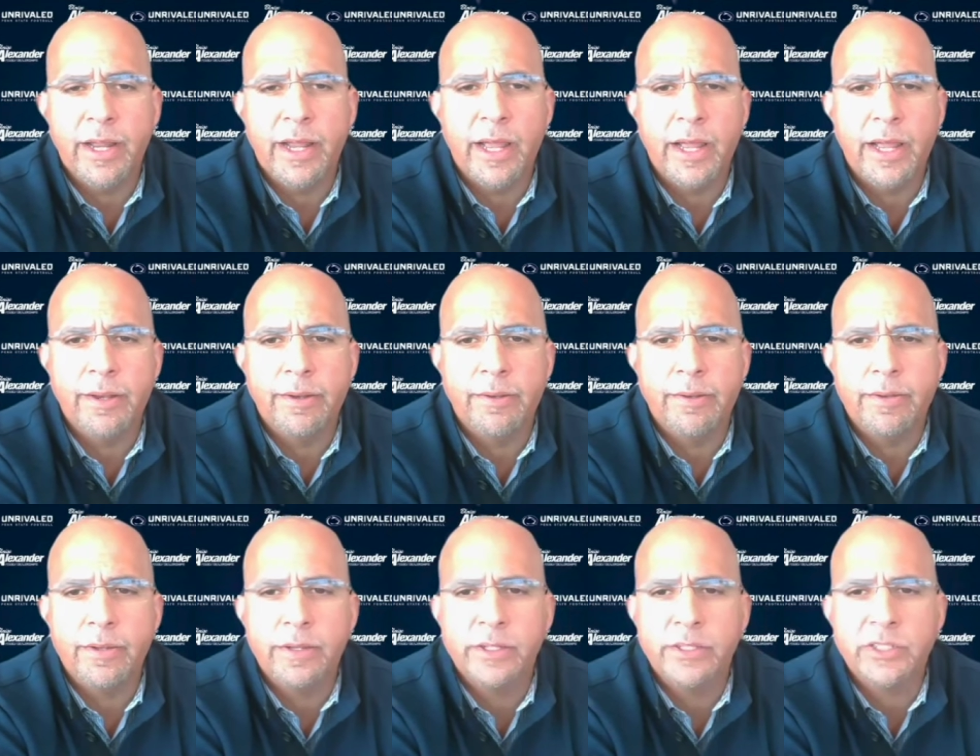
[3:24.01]

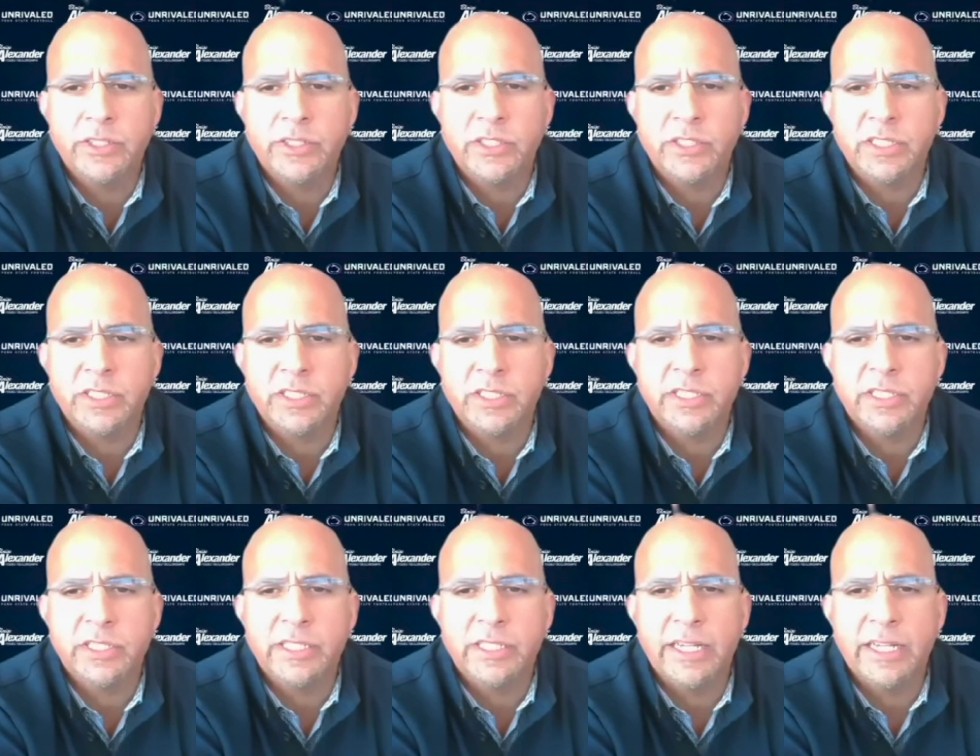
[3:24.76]
And the
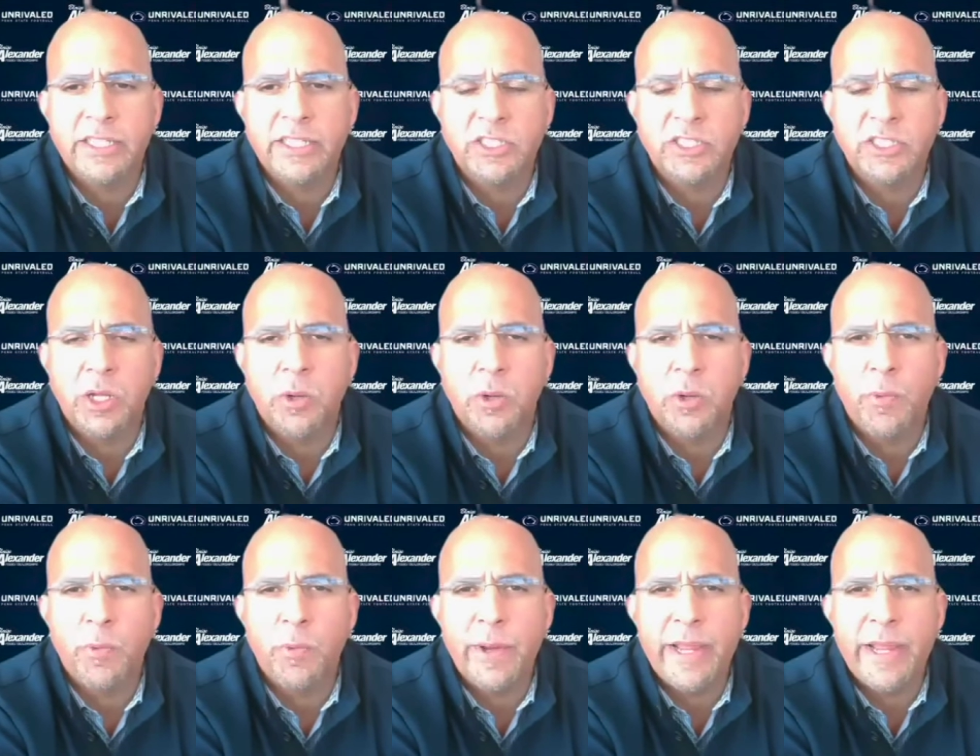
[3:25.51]
success that we have
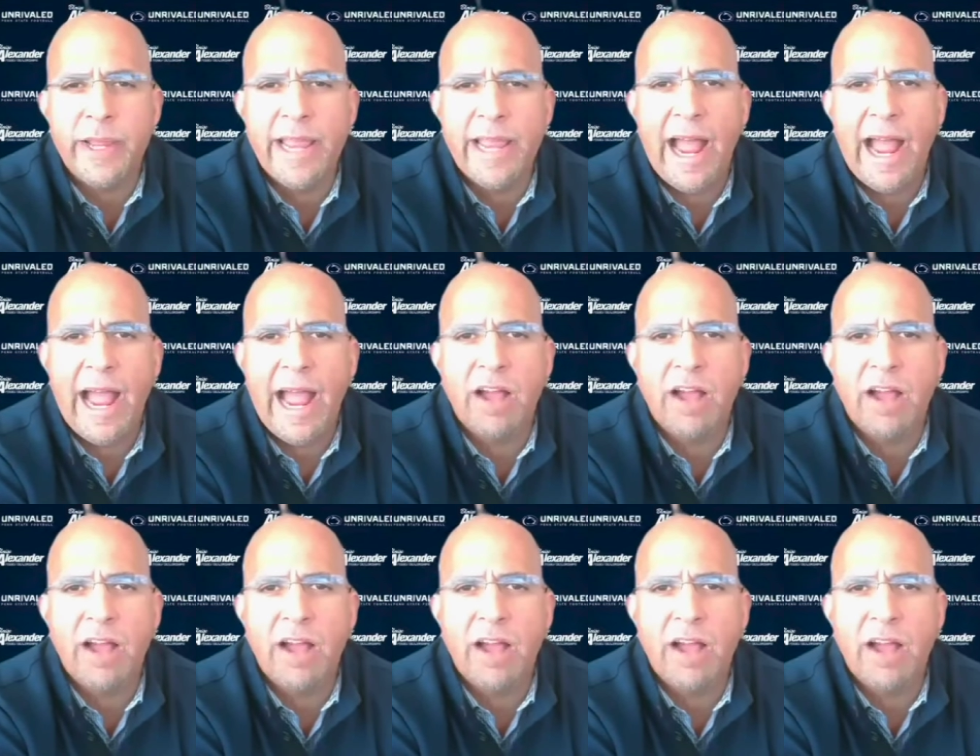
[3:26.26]
here